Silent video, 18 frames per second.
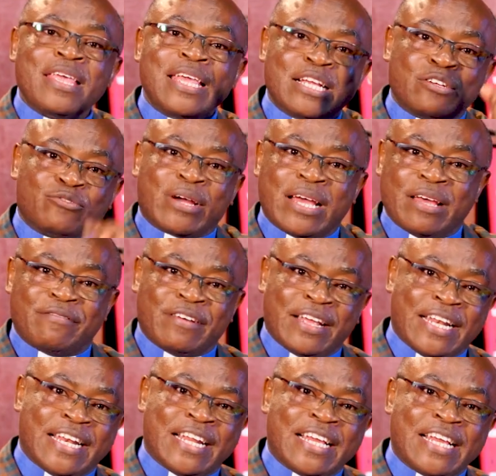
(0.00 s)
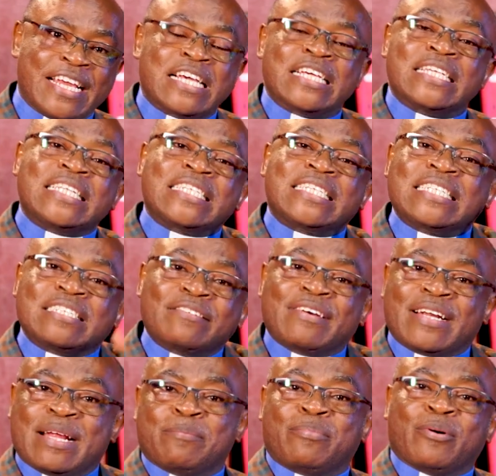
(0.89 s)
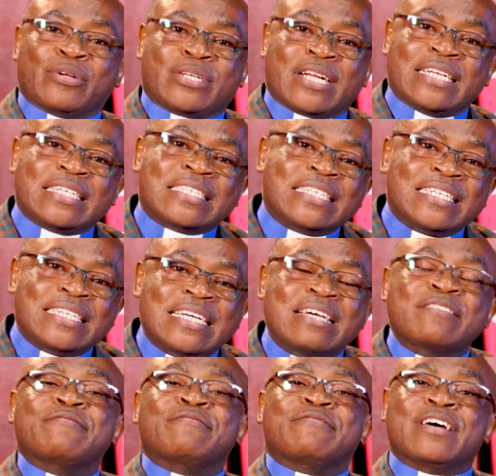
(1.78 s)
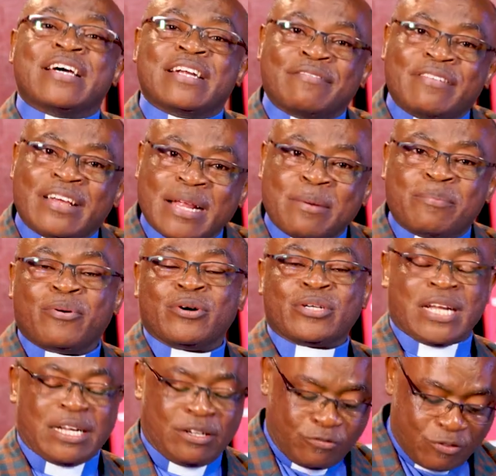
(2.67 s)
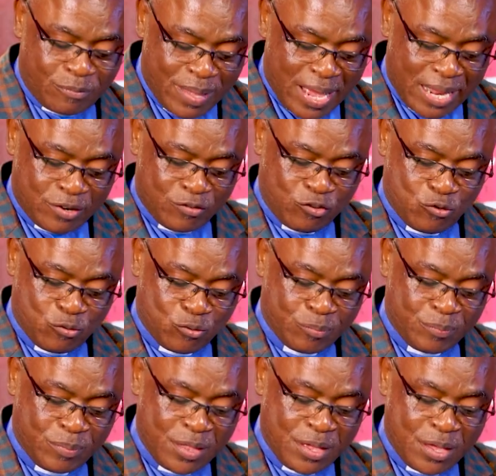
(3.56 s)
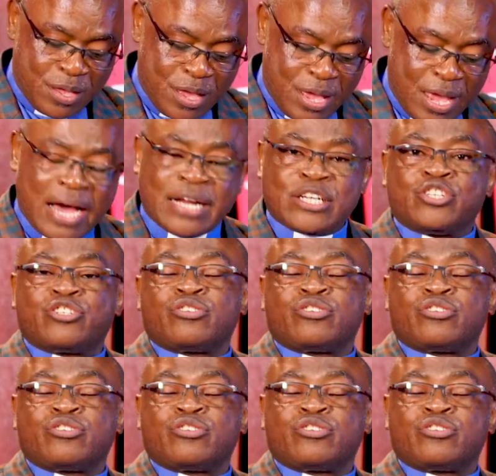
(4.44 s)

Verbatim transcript: into heaven. This is very important, very, very important for me and you. And